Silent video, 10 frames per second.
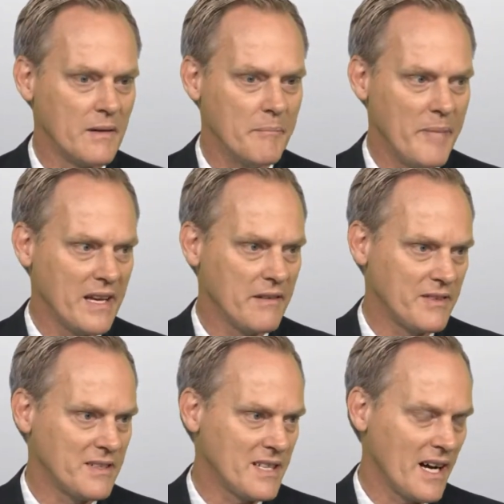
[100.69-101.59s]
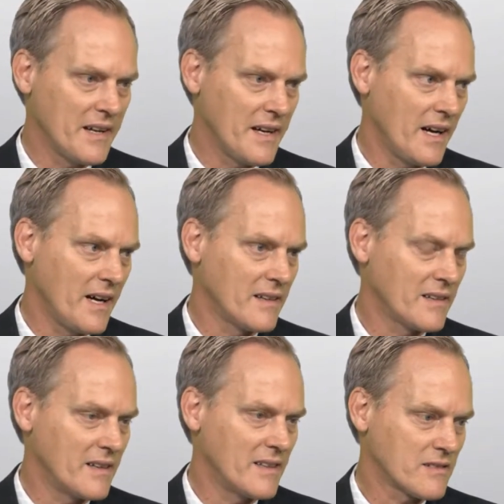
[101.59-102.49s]
benefit data
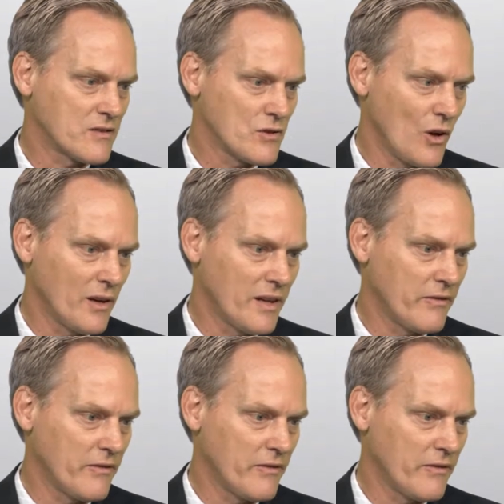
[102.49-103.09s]
that's solid